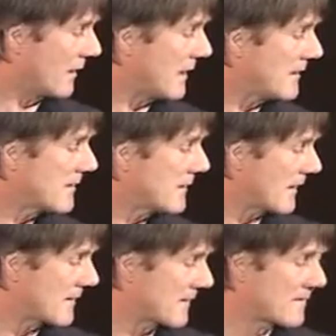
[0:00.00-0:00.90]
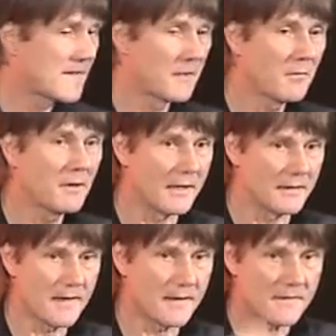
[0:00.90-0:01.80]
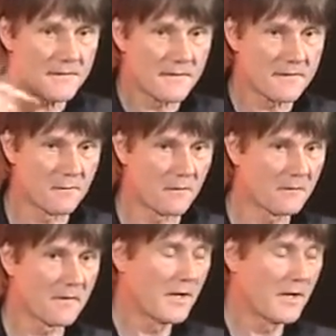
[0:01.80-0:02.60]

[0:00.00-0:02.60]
Internet, similarly, tends to sort of